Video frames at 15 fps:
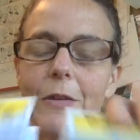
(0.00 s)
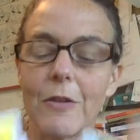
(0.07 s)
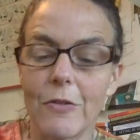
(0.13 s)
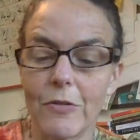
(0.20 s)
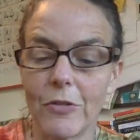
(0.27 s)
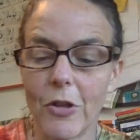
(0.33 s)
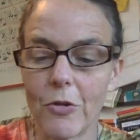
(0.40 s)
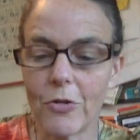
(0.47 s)

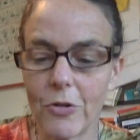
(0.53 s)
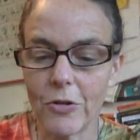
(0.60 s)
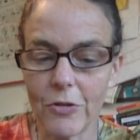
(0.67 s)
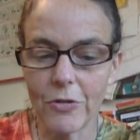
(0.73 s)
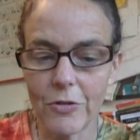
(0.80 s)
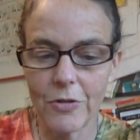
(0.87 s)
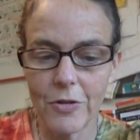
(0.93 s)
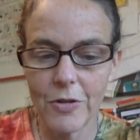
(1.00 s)
your
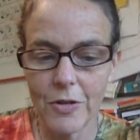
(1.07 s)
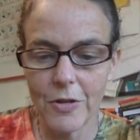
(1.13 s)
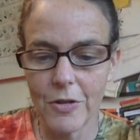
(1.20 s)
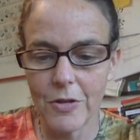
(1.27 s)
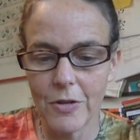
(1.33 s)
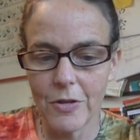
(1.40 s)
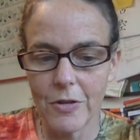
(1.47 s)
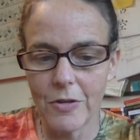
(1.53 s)
local
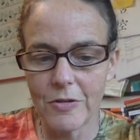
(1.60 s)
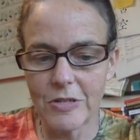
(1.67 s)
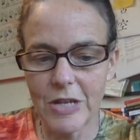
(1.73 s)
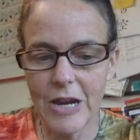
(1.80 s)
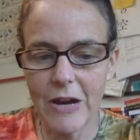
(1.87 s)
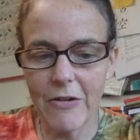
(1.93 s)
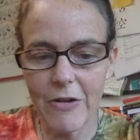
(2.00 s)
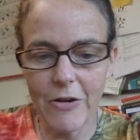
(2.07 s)

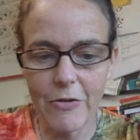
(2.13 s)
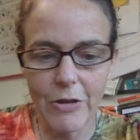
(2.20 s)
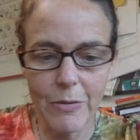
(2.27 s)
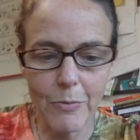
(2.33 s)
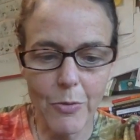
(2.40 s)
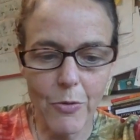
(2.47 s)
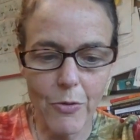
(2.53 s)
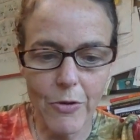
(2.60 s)
tarot
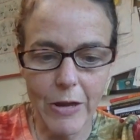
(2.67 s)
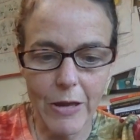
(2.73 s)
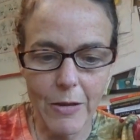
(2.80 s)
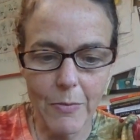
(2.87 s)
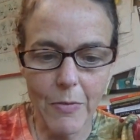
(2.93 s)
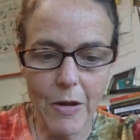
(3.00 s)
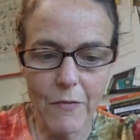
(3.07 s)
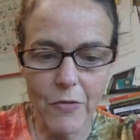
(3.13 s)

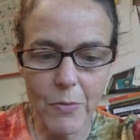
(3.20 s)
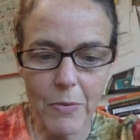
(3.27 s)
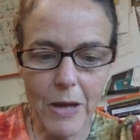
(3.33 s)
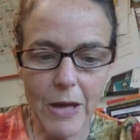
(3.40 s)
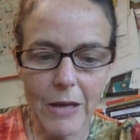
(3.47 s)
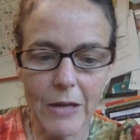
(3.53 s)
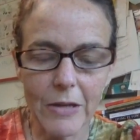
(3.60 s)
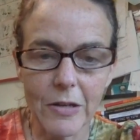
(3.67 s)
emporium of the
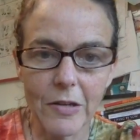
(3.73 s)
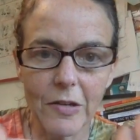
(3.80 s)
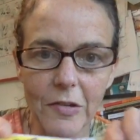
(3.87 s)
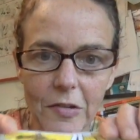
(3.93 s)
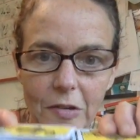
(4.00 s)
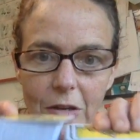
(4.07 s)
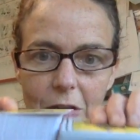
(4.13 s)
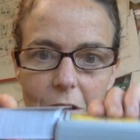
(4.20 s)
Pocket
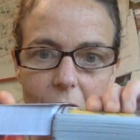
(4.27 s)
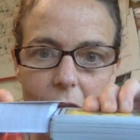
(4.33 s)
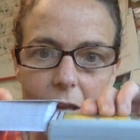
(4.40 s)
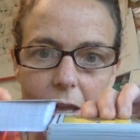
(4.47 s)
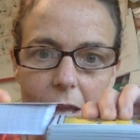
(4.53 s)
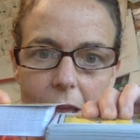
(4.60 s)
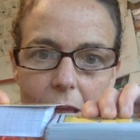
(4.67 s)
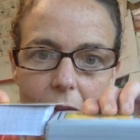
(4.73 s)
Edition.
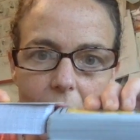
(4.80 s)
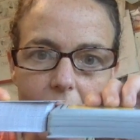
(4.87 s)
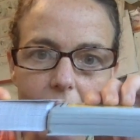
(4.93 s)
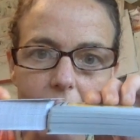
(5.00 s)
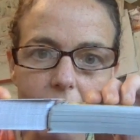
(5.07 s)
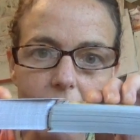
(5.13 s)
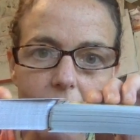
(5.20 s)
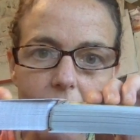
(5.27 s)

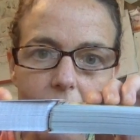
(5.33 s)
And